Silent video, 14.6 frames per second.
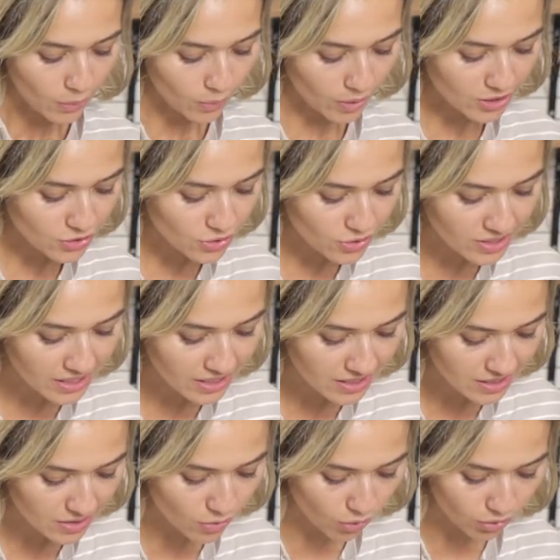Once you see
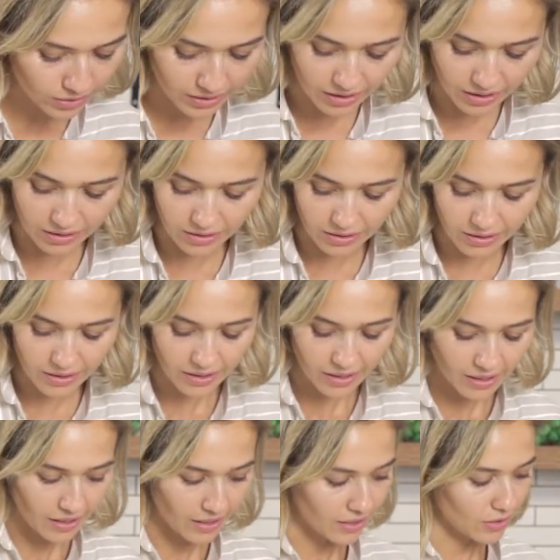this golden color,
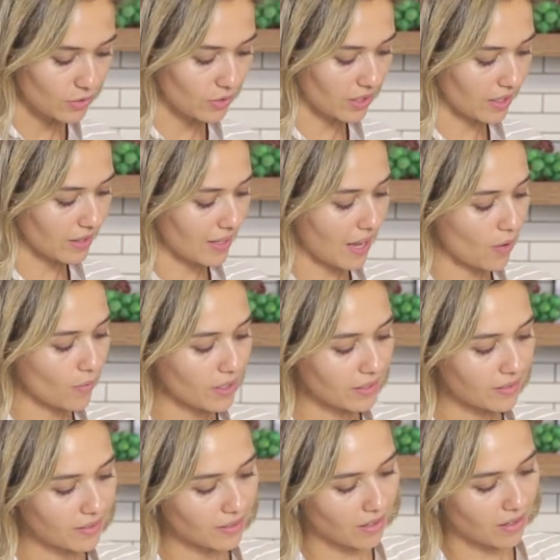you can now
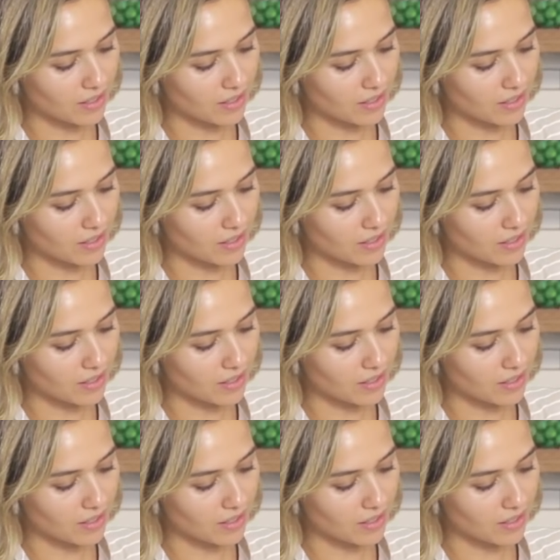add the